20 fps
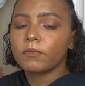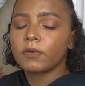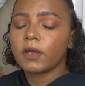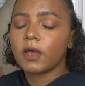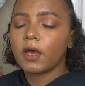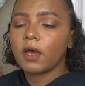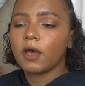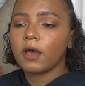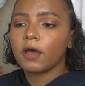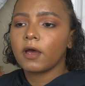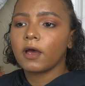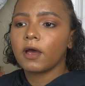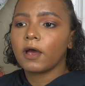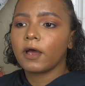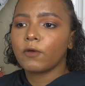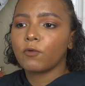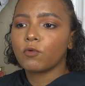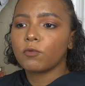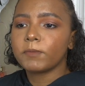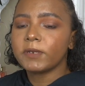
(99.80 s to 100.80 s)
Uh, I
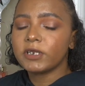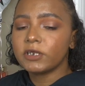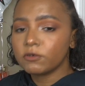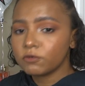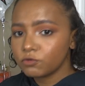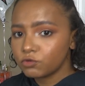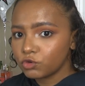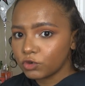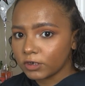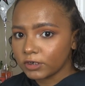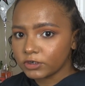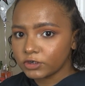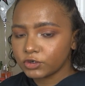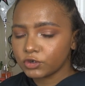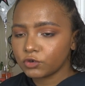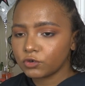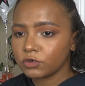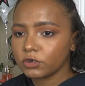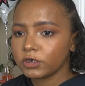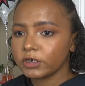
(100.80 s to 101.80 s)
will be doing
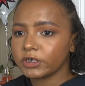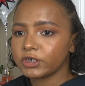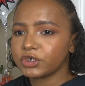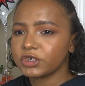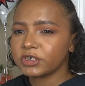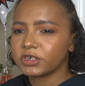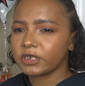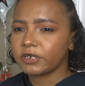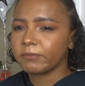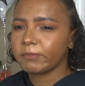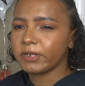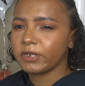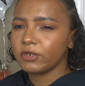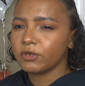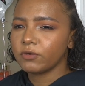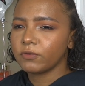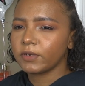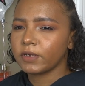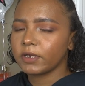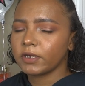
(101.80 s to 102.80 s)
drugstore and she's going to be
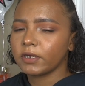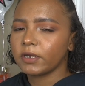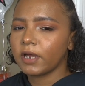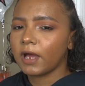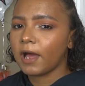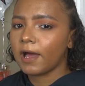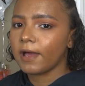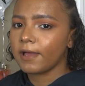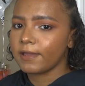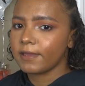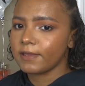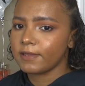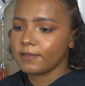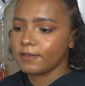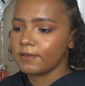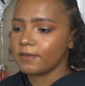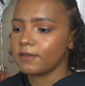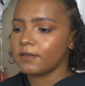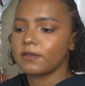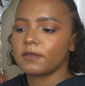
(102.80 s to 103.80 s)
doing
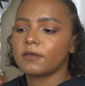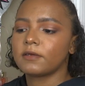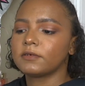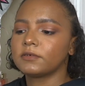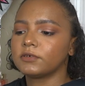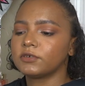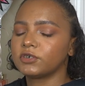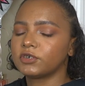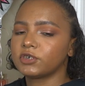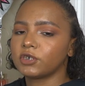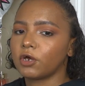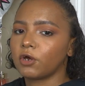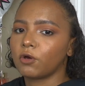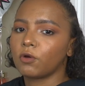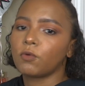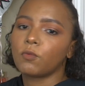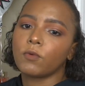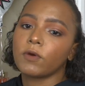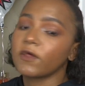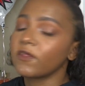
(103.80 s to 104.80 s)
high-end. So
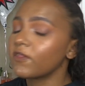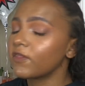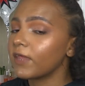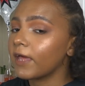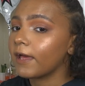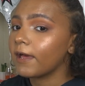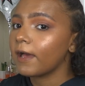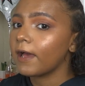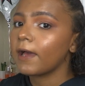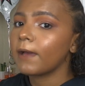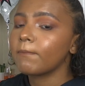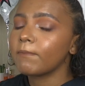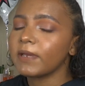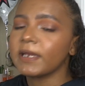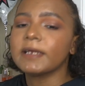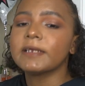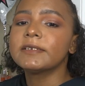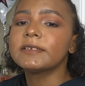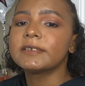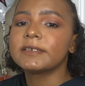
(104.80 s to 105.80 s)
with that
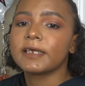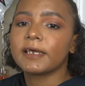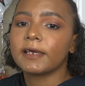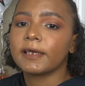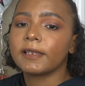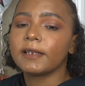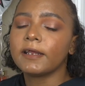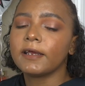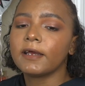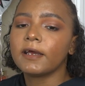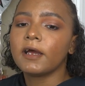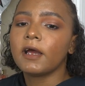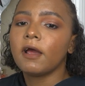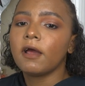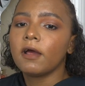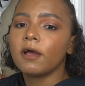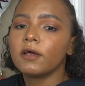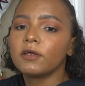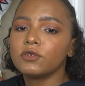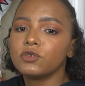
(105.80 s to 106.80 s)
being said,
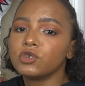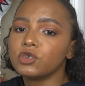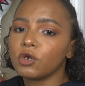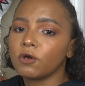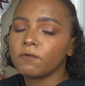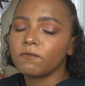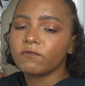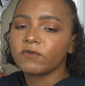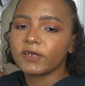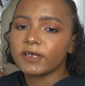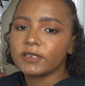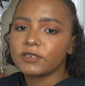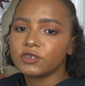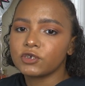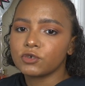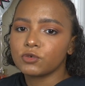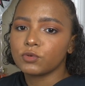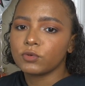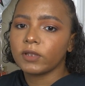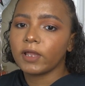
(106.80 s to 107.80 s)
don't forget
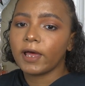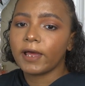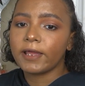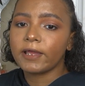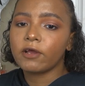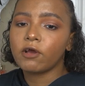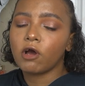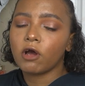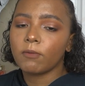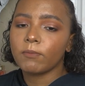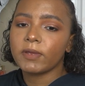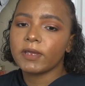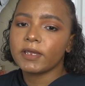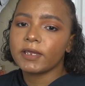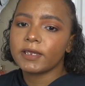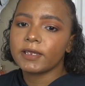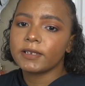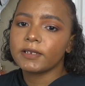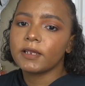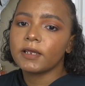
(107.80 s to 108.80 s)
to like, comment,
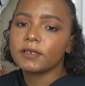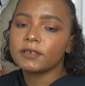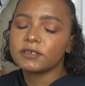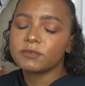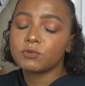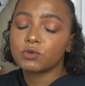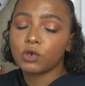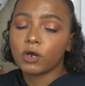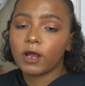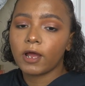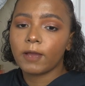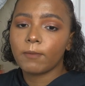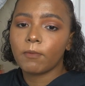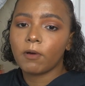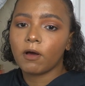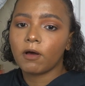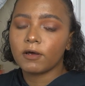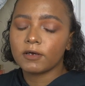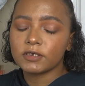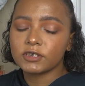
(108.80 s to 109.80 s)
and subscribe.
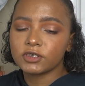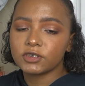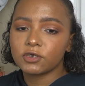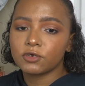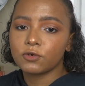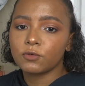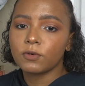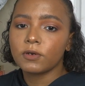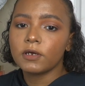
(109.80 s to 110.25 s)
Also,